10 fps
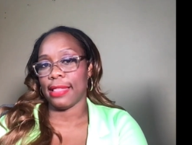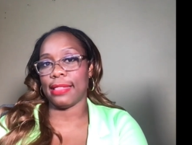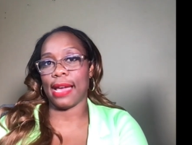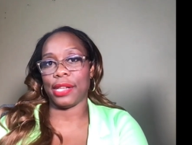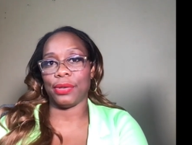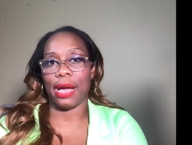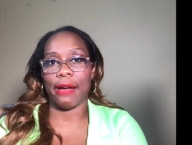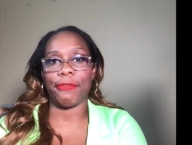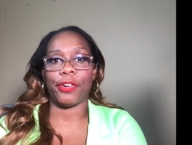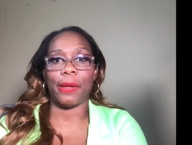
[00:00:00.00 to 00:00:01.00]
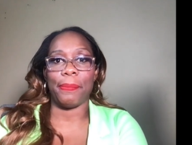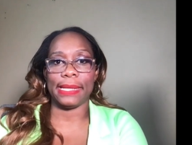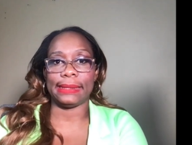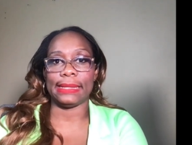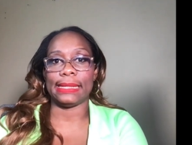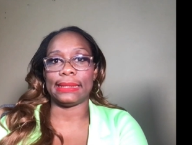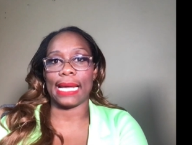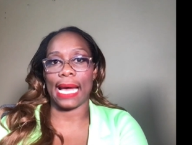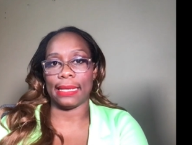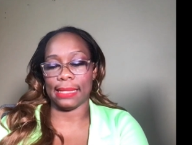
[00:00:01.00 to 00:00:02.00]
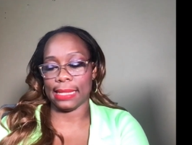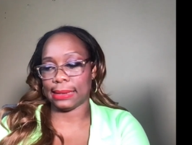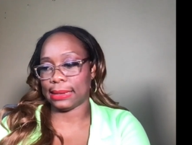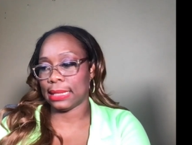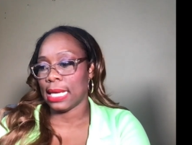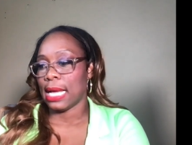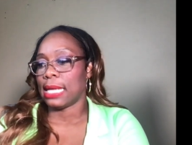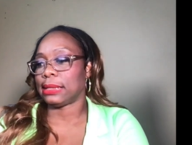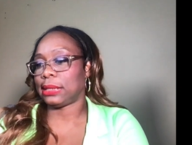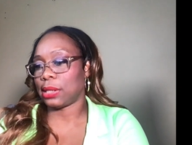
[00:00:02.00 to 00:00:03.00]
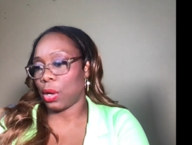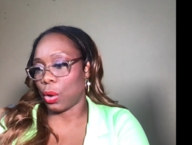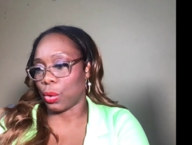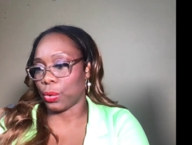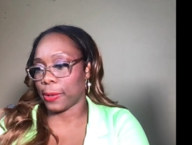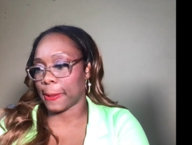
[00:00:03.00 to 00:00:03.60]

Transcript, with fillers: than you have for a business analyst. So,